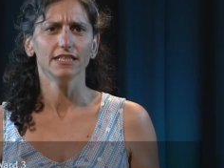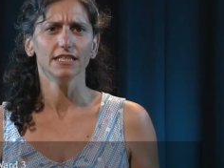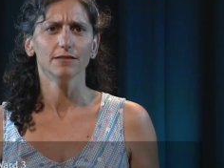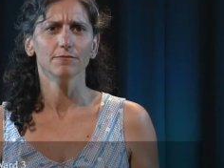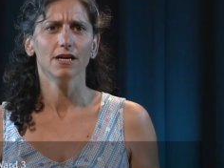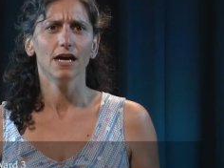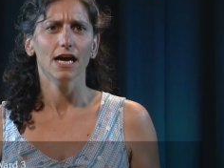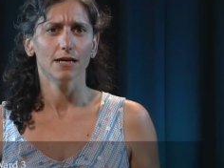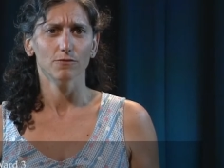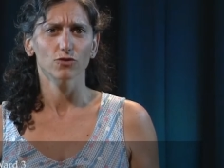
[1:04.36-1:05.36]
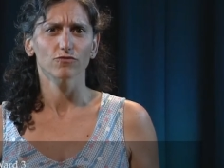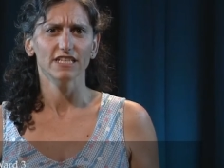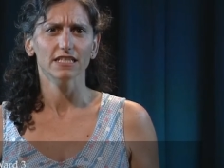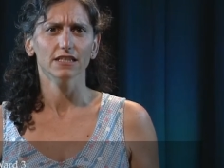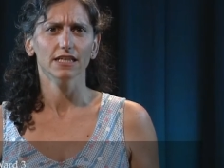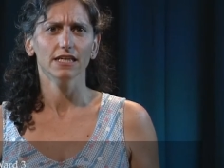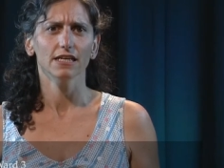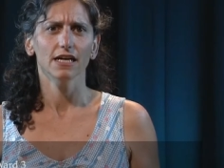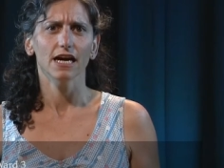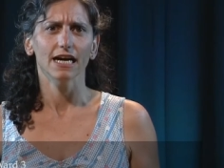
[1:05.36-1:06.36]
Team, and most recently,
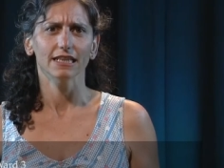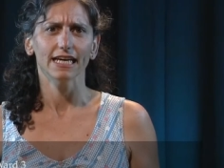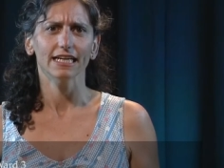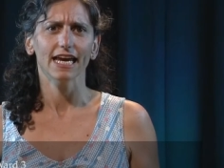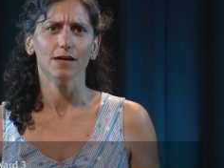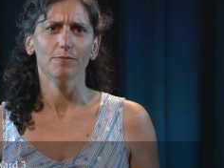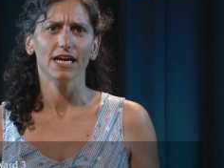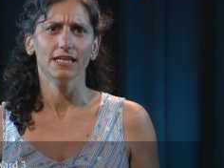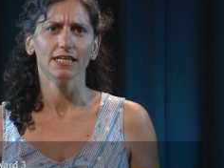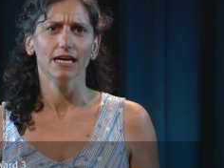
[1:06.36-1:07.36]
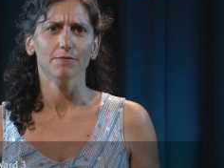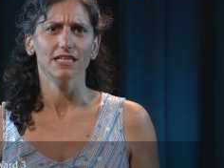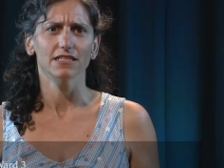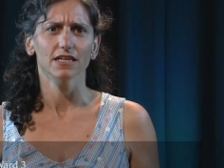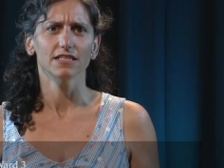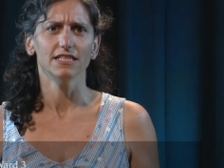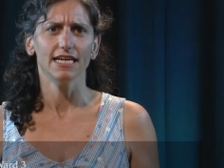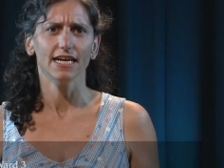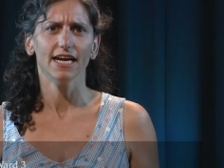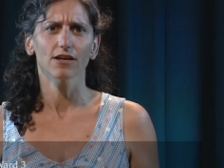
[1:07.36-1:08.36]
I led a campaign to get my son's
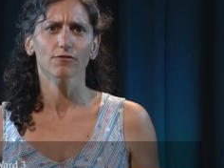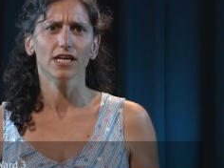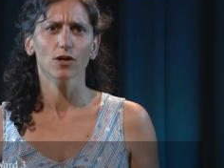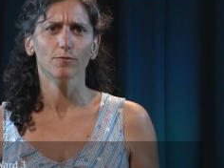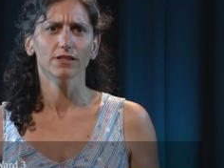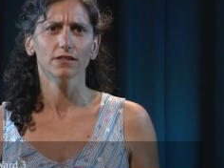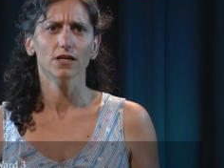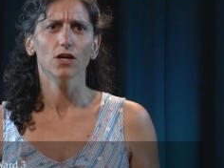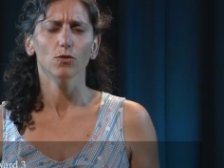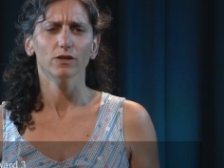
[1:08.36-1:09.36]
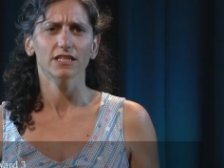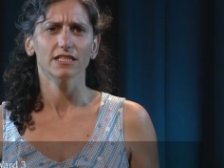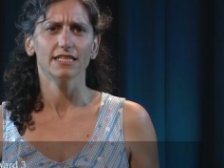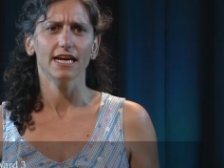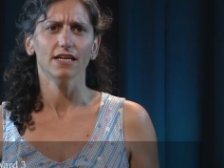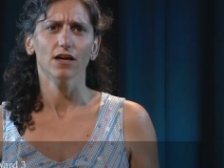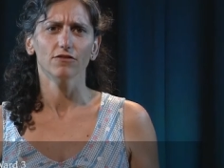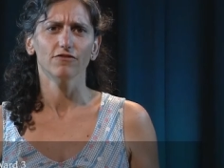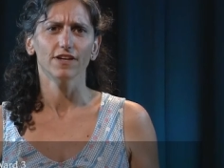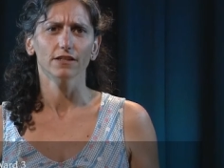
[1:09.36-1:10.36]
daycare reopened when the state
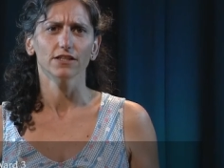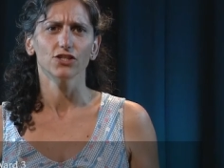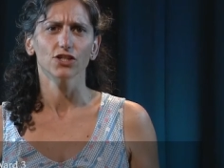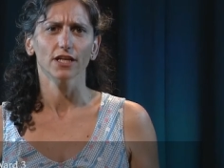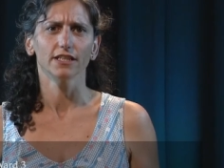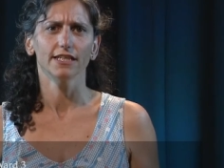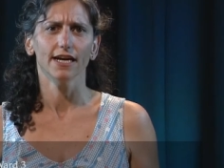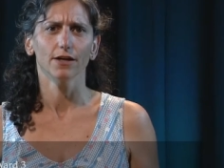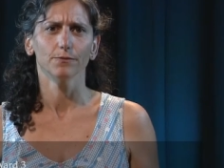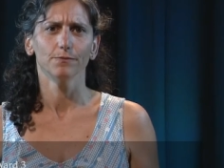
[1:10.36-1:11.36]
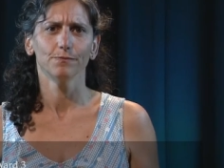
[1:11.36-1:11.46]
unfairly shut it down.